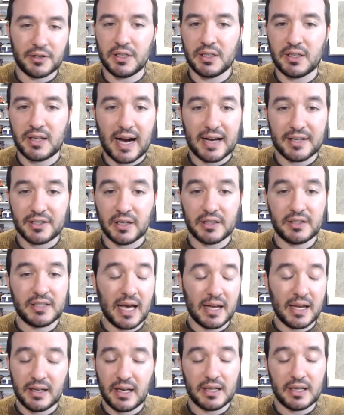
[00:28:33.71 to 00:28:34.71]
and guys on
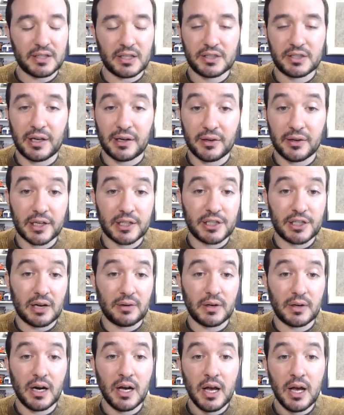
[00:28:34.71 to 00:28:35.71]
ten days, et cetera, et
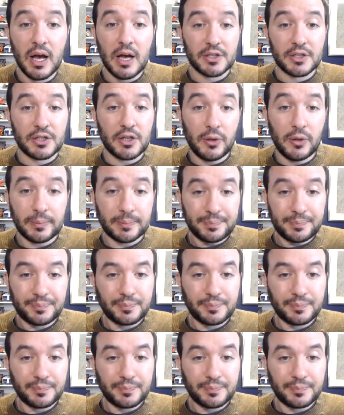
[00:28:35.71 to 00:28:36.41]
cetera. So